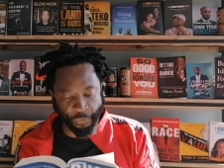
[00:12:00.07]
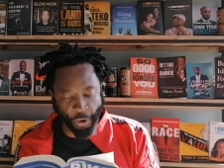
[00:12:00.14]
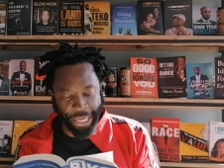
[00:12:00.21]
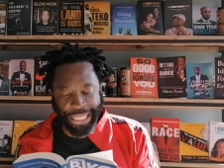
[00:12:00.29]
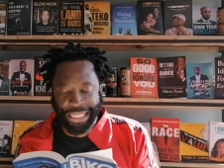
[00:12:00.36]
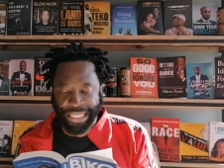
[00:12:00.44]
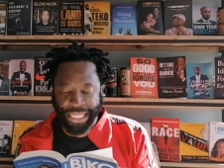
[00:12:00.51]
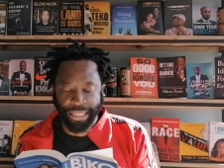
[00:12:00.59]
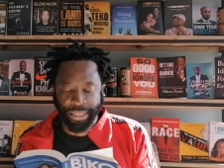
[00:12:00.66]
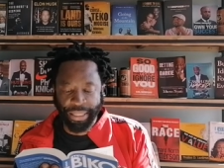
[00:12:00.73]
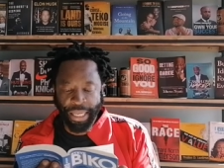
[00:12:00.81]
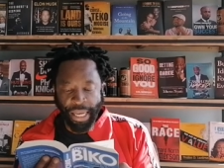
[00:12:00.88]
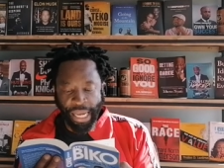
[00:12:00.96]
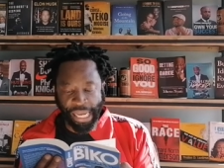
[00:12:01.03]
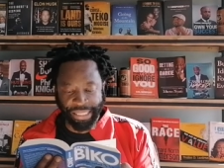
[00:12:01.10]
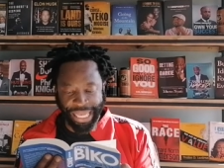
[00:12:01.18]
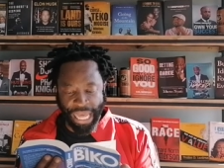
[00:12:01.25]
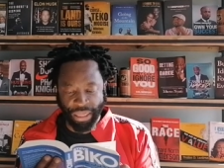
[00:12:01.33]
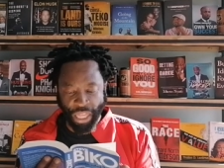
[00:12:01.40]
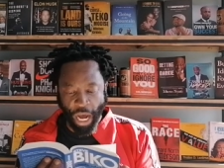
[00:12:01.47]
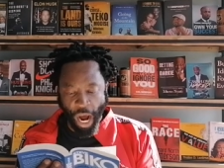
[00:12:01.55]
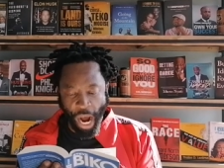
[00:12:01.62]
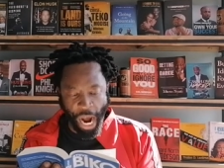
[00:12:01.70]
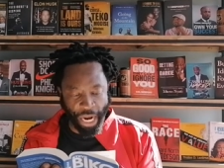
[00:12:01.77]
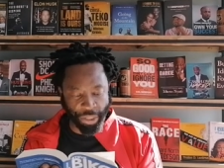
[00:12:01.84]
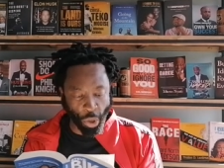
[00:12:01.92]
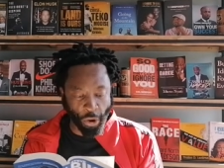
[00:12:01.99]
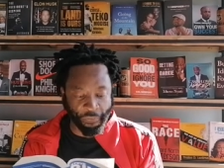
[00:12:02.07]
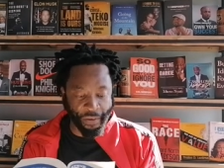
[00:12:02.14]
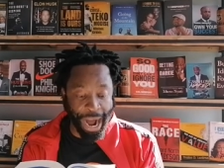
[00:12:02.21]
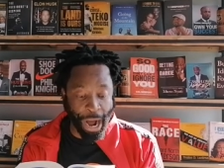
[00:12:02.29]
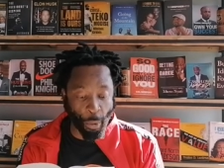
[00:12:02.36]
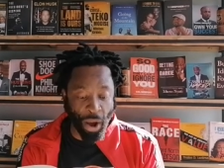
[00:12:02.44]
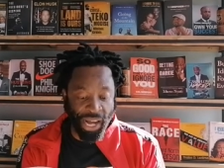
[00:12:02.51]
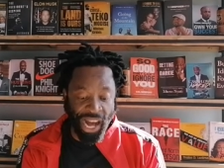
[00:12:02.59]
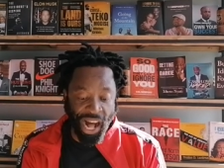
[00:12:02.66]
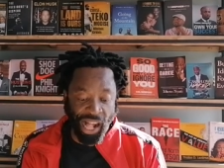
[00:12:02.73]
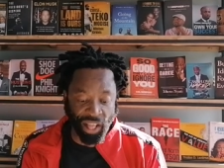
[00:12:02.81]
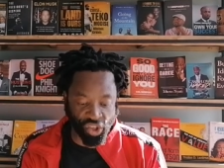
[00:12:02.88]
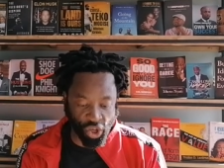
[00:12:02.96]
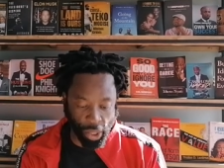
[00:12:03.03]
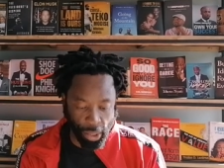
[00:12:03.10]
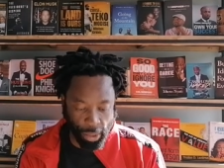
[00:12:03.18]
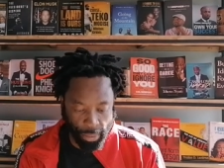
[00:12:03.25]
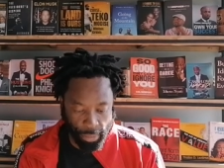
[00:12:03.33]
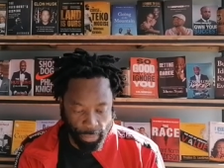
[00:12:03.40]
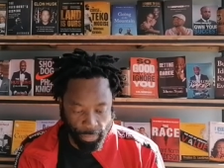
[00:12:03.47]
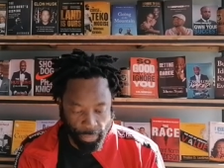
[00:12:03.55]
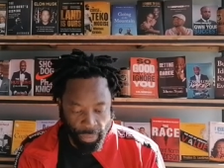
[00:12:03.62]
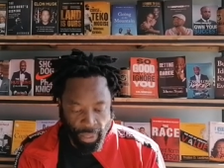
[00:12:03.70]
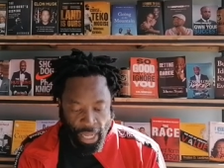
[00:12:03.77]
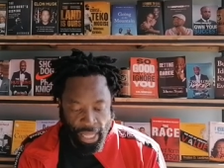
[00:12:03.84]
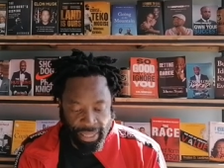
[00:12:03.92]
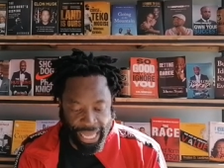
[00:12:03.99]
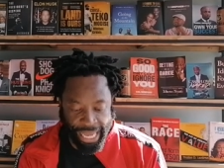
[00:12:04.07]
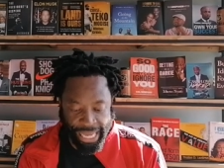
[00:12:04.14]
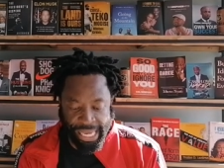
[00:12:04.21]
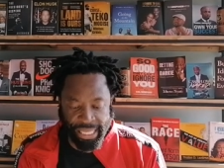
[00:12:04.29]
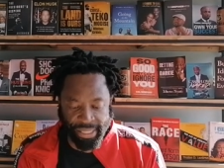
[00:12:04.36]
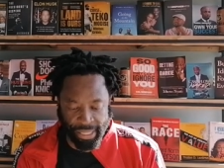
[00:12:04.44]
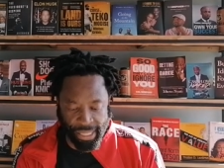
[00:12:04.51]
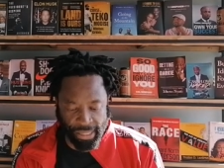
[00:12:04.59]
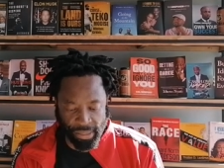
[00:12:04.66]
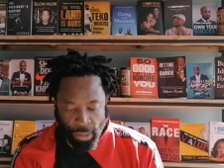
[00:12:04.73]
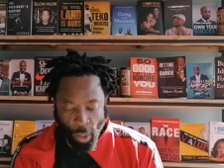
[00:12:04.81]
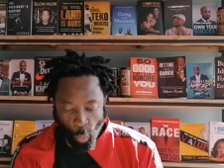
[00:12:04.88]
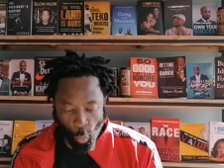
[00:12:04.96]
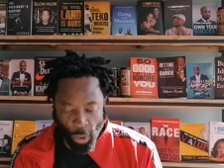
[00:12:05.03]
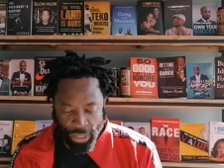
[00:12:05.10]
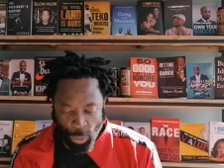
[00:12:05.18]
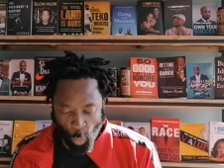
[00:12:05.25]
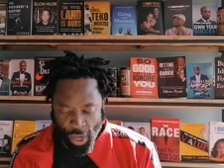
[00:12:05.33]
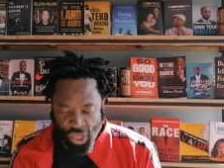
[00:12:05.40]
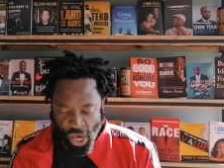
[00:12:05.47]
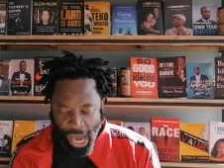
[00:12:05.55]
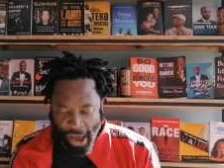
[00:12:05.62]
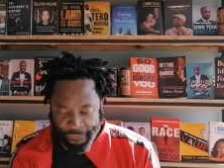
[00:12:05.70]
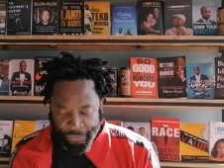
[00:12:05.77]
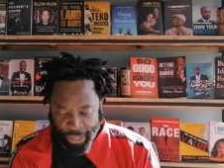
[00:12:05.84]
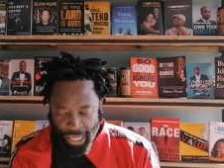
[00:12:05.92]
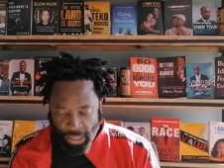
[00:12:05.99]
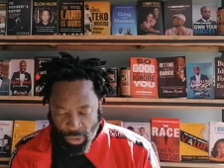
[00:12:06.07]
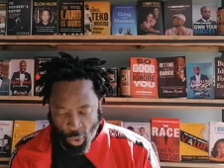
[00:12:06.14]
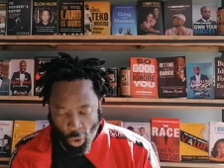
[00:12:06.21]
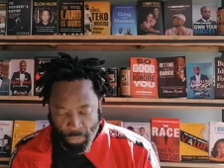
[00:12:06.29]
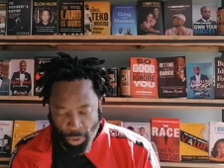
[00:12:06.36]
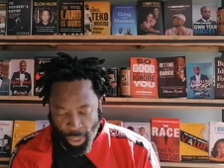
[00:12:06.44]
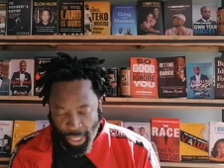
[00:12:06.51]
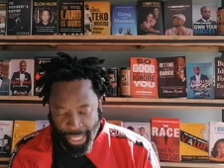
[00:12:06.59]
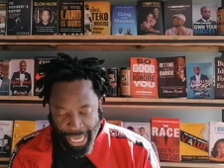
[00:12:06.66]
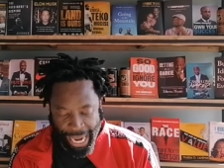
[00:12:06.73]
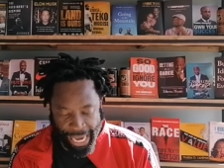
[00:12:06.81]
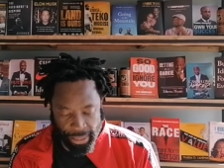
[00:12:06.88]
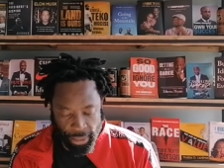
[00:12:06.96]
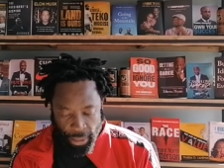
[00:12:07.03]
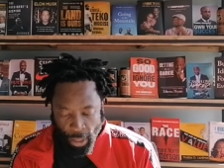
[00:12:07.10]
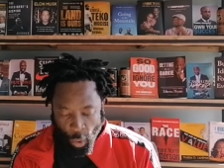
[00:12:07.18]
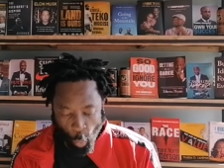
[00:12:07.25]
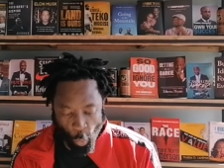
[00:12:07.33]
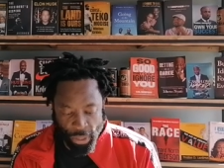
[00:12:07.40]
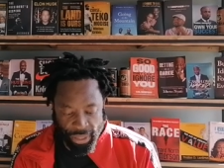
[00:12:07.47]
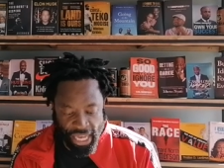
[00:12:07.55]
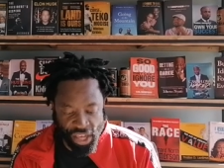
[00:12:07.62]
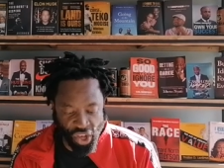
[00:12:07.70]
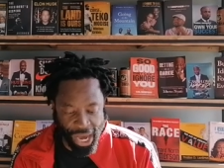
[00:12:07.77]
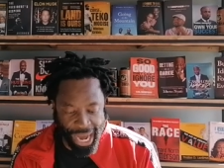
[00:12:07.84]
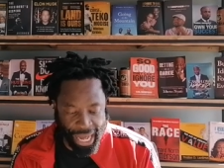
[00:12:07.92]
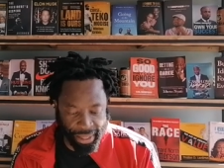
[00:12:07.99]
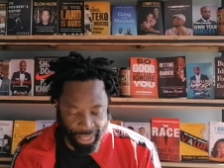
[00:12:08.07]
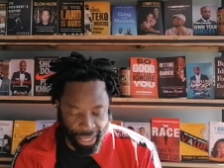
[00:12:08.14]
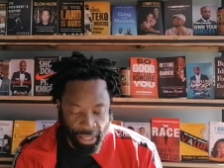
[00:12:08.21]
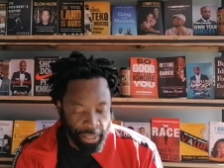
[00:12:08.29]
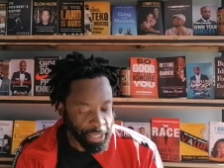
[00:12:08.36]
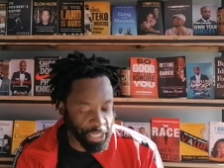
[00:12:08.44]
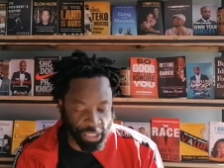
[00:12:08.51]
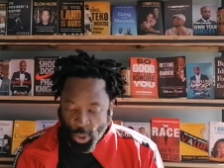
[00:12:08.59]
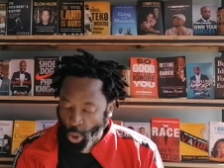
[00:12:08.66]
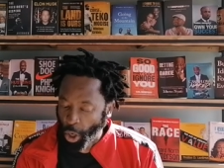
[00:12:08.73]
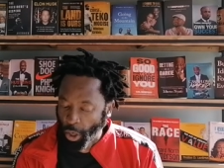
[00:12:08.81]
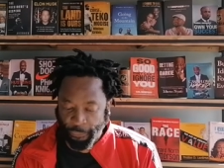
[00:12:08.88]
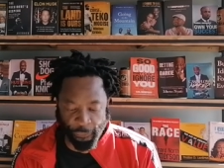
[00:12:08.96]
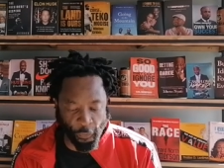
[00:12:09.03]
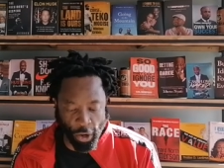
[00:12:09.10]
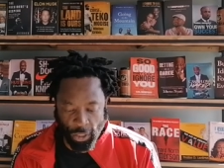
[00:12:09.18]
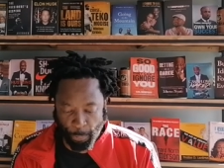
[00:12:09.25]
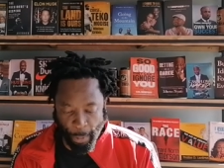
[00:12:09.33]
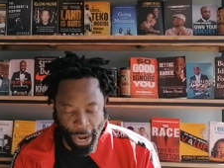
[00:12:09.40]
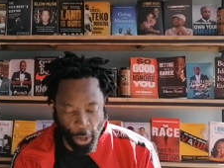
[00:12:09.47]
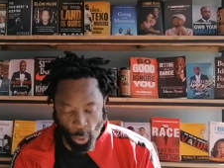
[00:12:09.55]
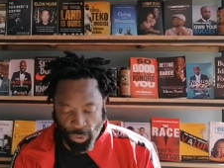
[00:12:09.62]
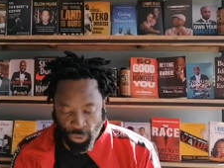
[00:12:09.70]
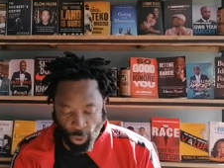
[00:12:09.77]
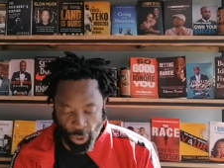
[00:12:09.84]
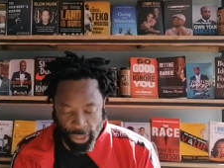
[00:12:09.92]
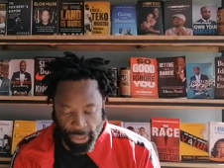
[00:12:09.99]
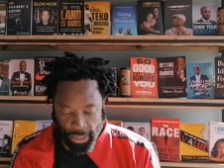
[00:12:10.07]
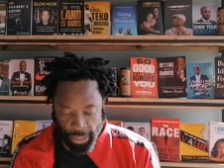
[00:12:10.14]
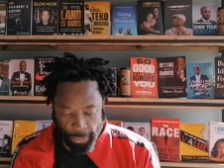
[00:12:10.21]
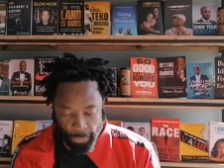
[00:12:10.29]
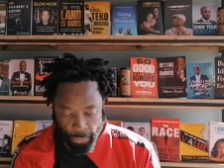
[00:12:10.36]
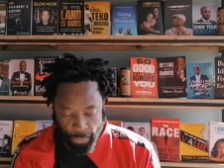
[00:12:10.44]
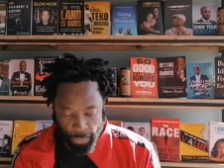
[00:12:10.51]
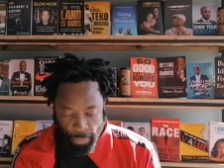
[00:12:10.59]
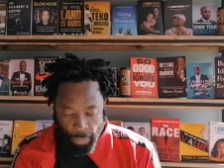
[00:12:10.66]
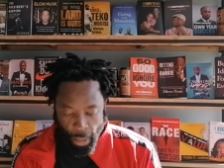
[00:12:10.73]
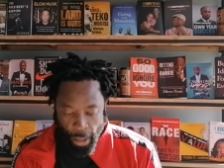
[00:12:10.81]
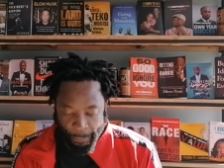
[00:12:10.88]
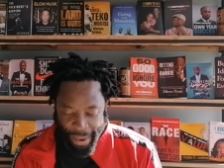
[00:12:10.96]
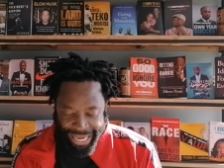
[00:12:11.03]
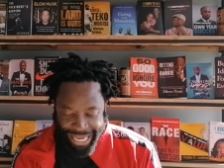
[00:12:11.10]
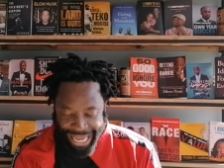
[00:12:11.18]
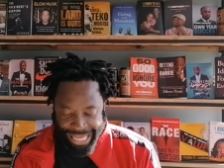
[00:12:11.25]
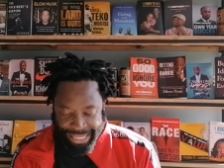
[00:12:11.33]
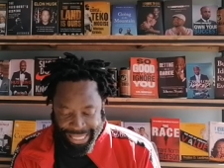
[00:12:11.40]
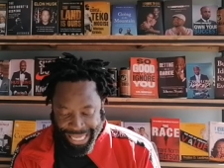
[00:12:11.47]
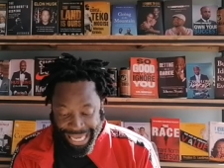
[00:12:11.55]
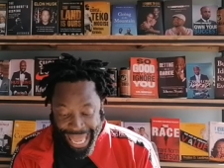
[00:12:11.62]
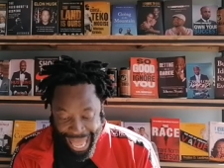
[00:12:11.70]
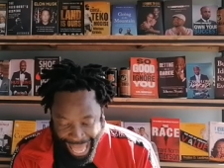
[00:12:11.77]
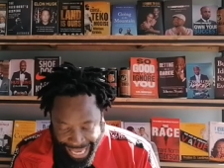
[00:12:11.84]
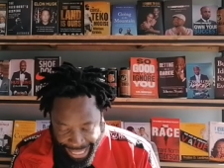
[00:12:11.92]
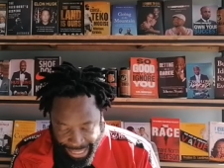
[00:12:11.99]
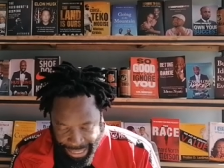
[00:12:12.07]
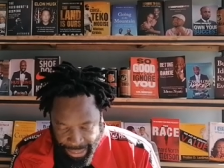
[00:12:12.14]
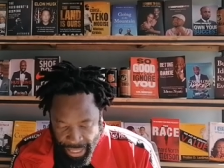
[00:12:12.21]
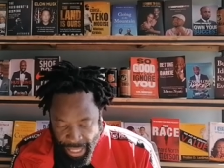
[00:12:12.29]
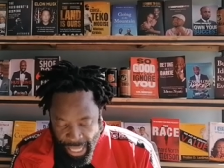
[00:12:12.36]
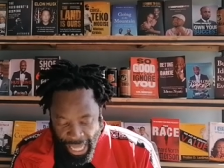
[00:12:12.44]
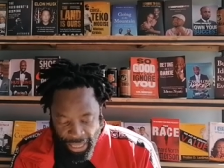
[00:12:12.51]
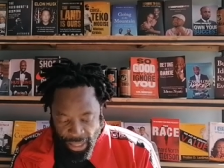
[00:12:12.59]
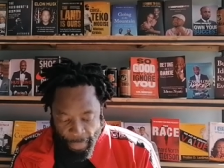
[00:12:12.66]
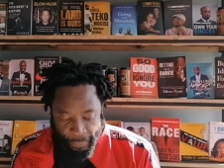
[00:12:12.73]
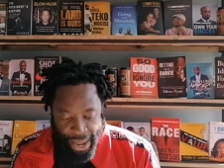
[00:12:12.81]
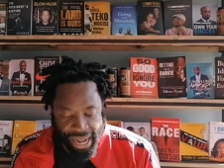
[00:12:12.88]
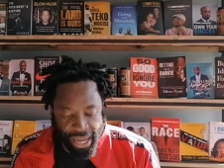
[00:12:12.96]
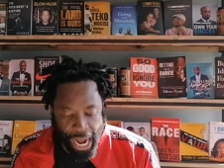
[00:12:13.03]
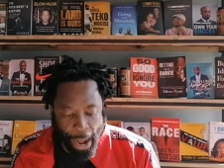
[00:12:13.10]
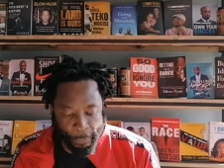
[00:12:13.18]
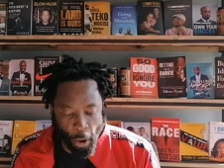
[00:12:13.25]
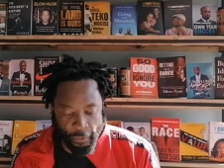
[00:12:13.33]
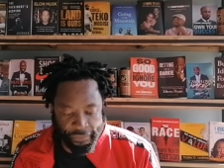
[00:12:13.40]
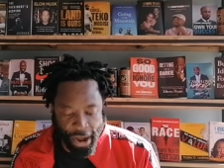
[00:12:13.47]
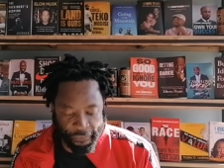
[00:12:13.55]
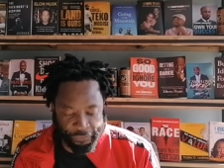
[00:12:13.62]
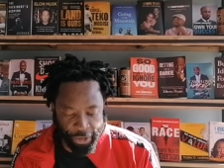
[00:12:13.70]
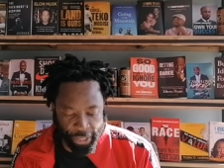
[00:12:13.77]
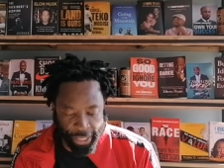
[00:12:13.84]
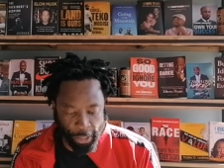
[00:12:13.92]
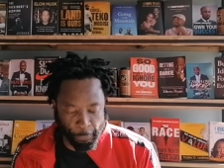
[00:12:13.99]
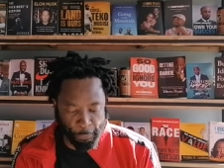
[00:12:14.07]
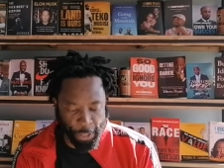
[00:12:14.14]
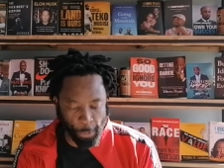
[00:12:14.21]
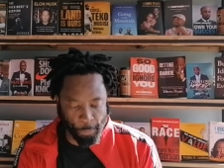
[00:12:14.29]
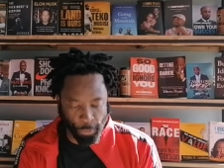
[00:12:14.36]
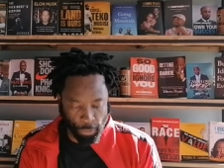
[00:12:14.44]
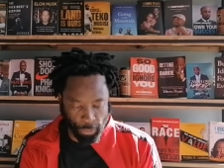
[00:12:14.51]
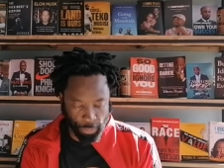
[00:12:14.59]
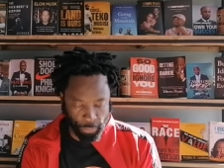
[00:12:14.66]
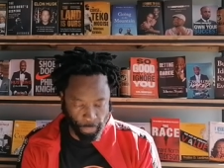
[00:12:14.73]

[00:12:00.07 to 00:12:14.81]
for instance, is at the heart of our culture. The easiness with which Africans communicate with each other is not forced by authority, but is inherent in the makeup of African people.